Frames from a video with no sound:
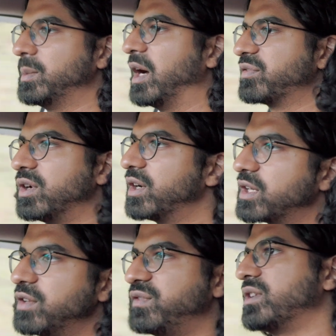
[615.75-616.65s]
But I've got a
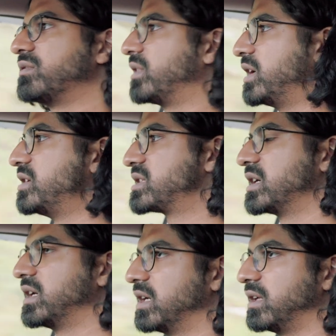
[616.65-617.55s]
good view of the roads.
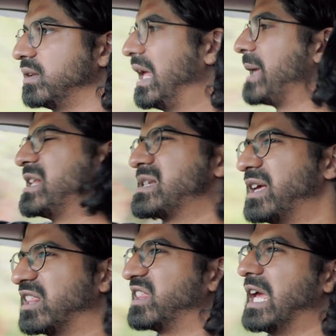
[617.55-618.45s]
A-pillar is a
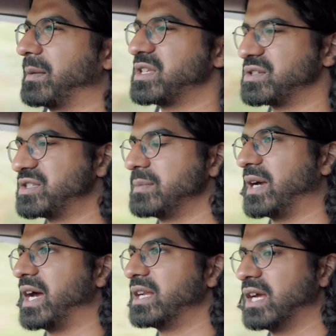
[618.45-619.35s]
bit thick, but it's not too
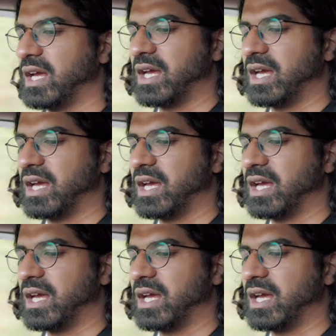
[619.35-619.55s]
bad.